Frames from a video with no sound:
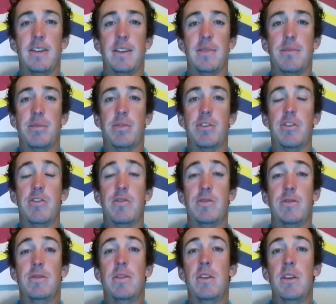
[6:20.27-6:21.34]

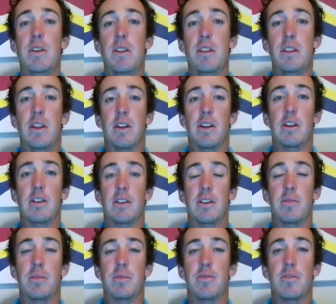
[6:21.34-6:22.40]
improve
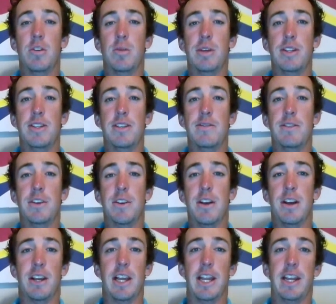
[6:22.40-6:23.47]
their performance if they're
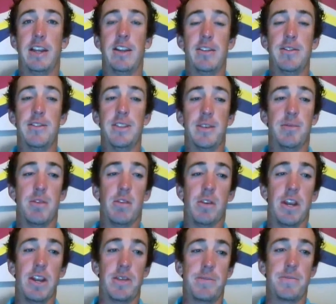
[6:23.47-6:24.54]
not getting enough sleep
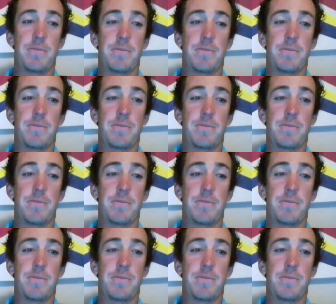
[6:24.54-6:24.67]
already.